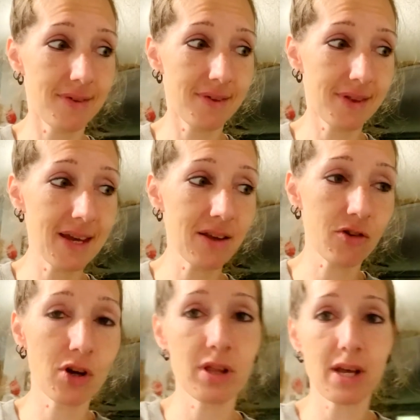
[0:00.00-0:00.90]
things
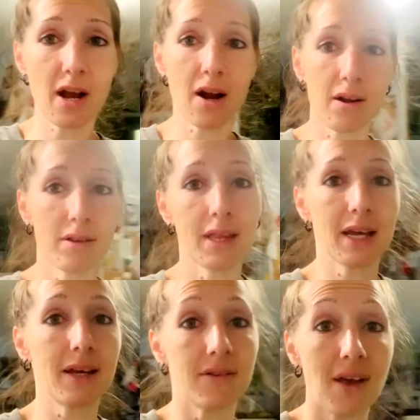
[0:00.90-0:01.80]
are in there that
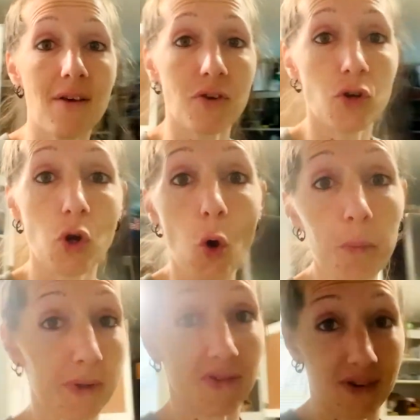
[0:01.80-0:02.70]
kids have no
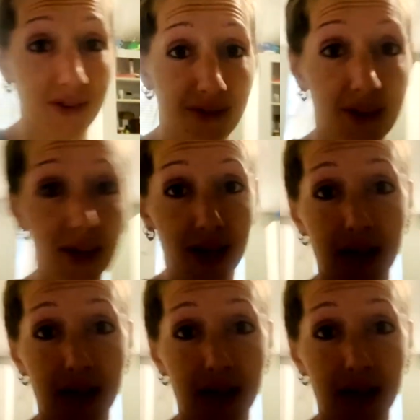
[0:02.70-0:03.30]
business getting